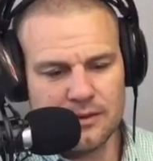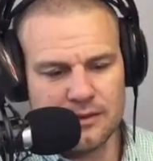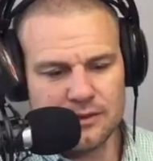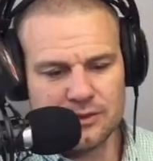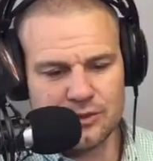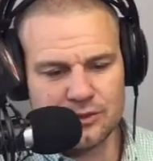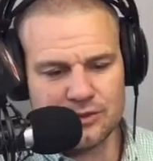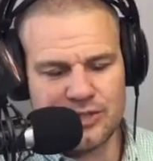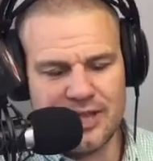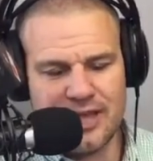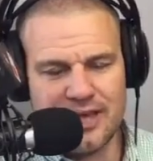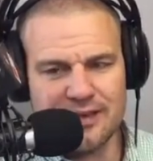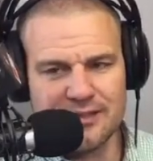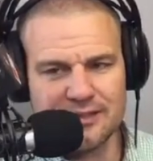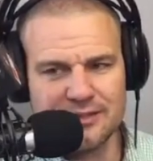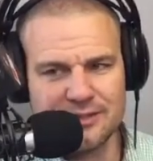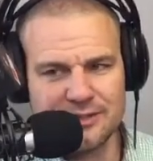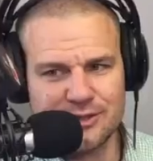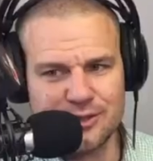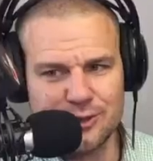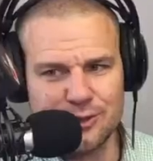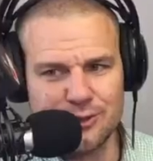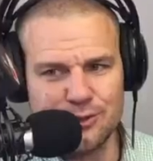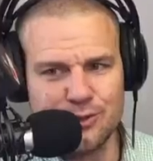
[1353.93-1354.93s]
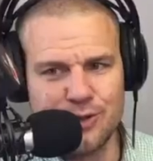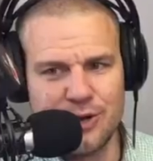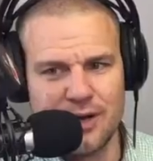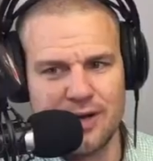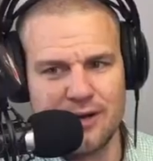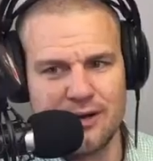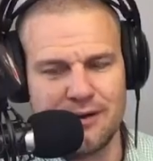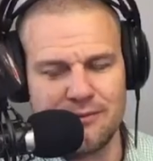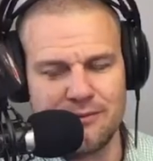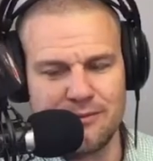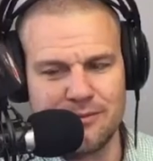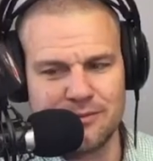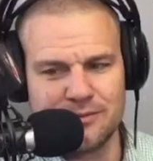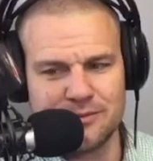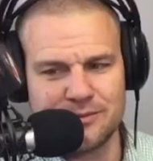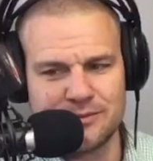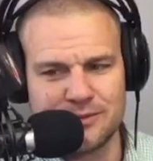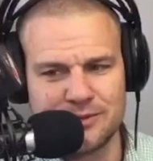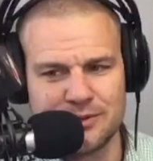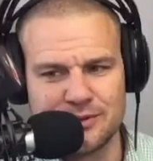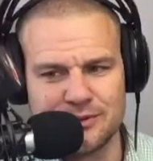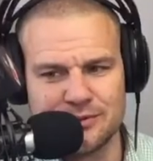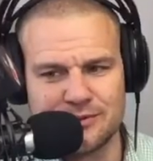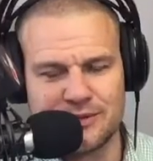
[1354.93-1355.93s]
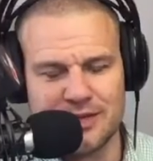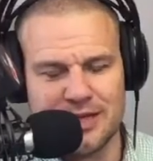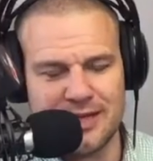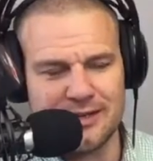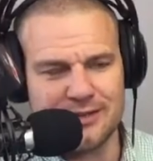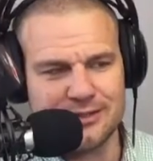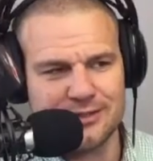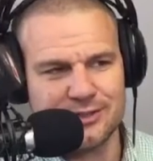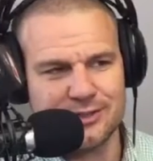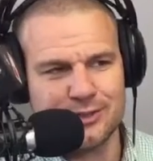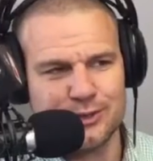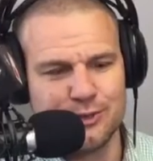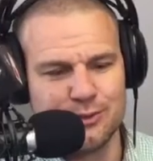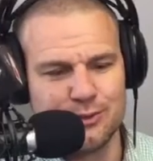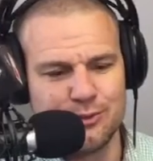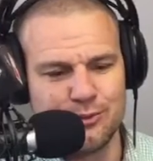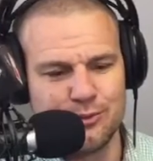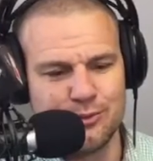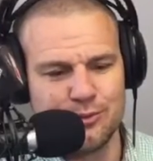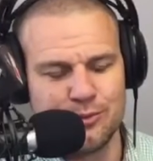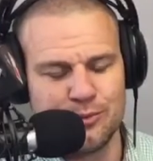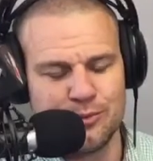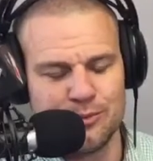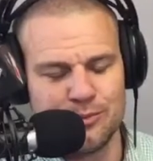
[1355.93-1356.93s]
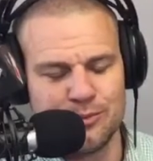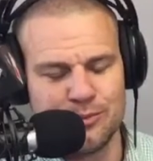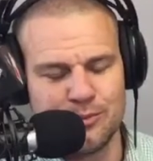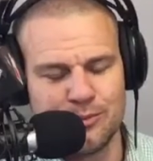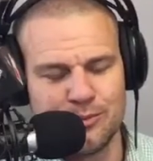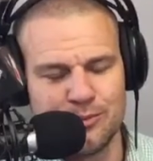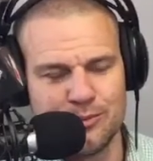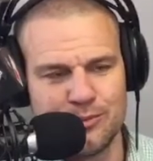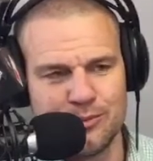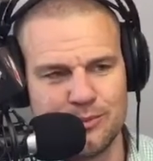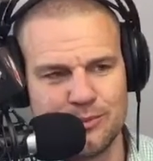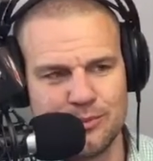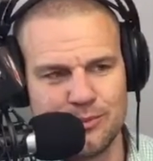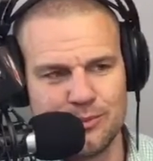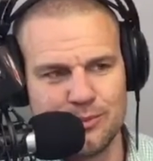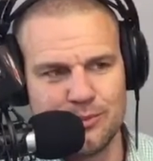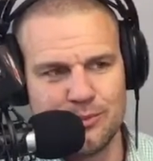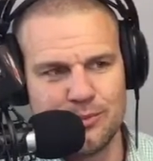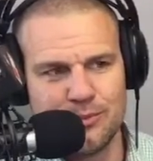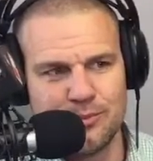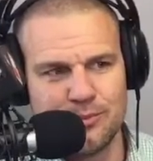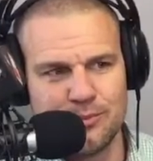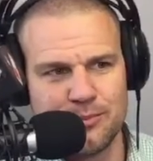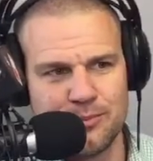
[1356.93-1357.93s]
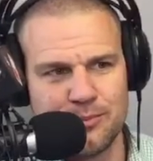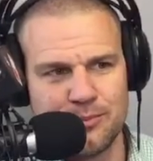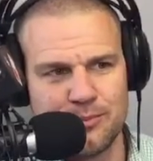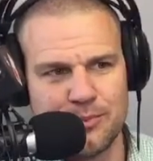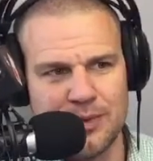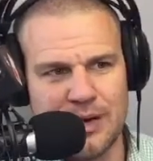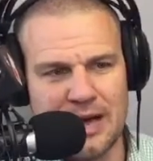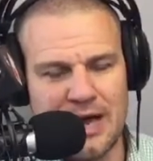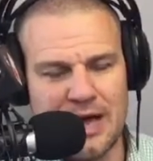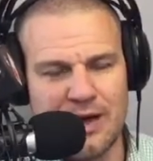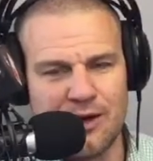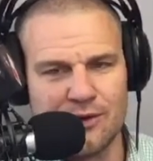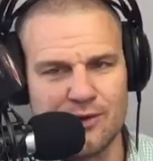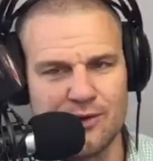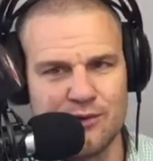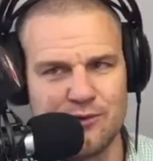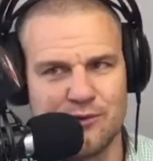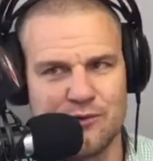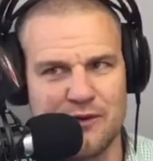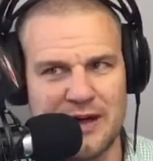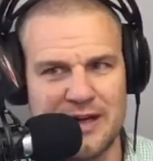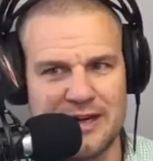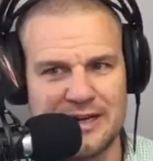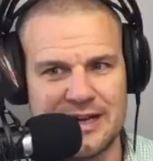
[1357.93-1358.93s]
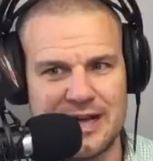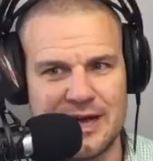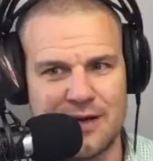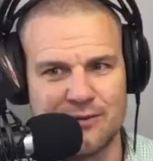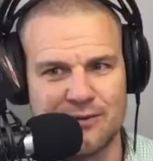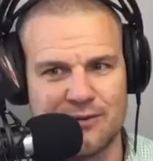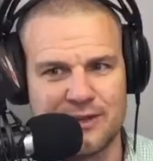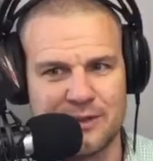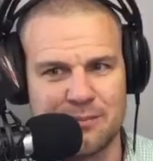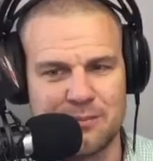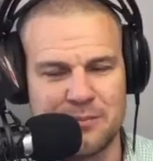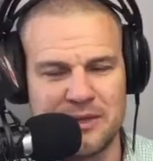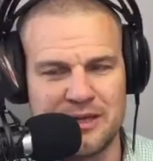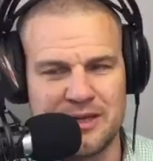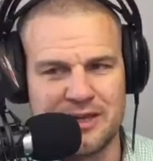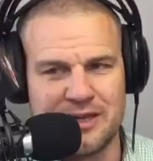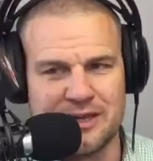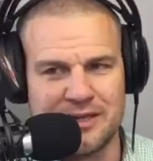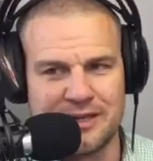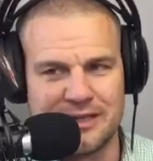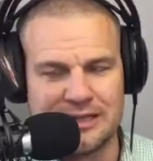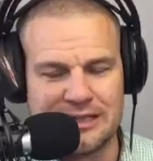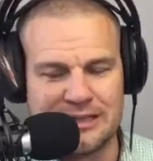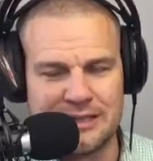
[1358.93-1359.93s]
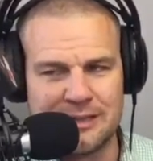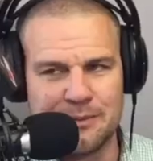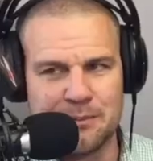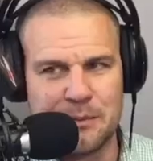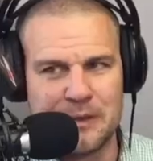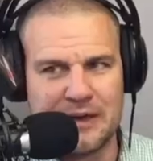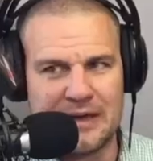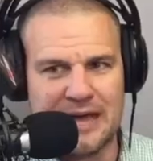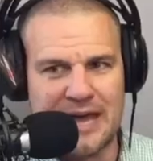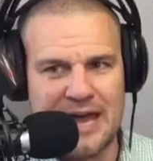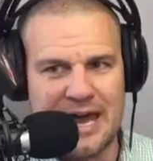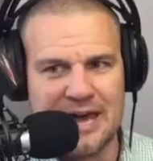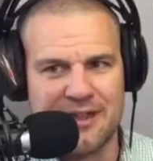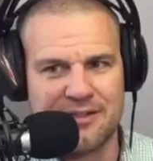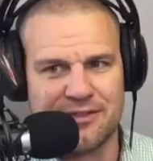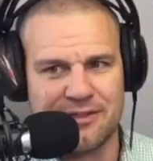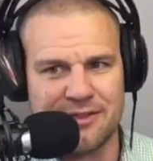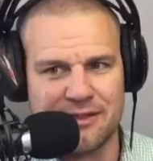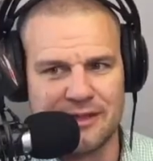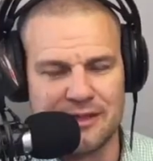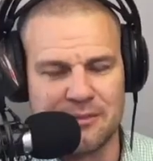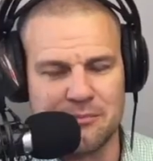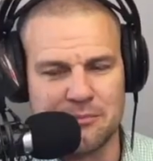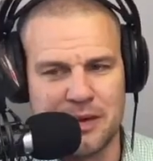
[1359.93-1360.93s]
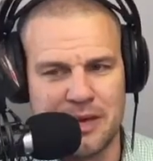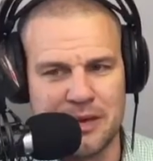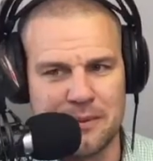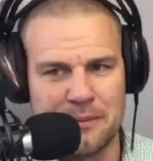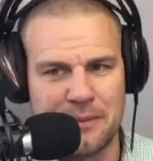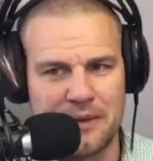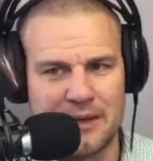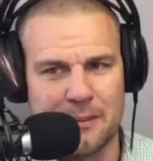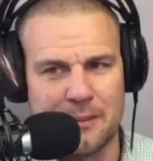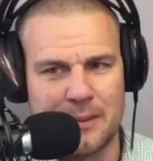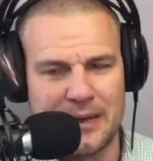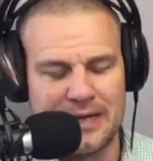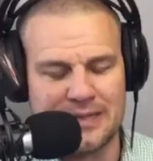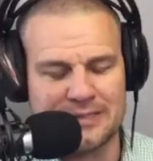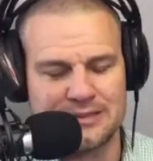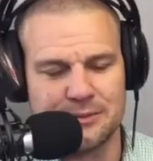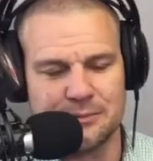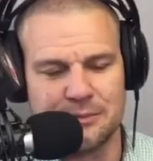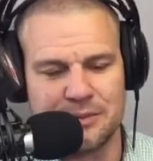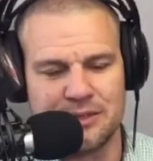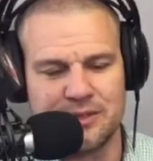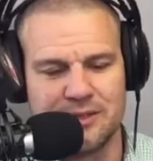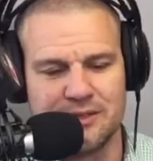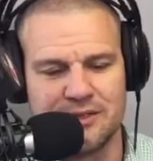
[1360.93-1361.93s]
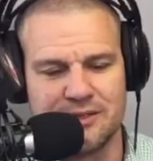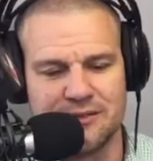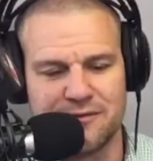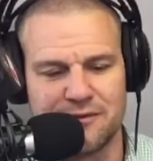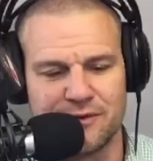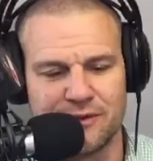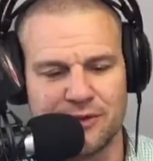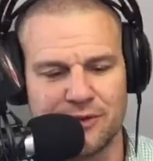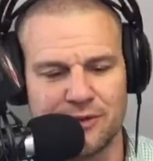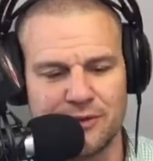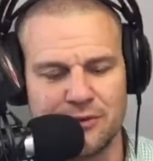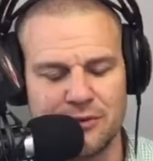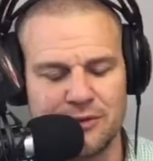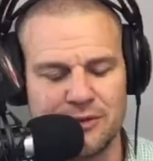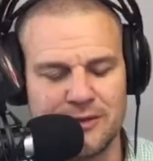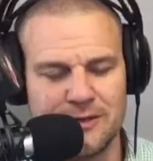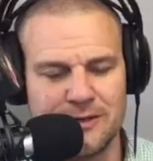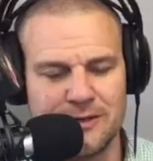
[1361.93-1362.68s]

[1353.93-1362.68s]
So take us to how you find out that being an Olympic athlete might be a possibility for you.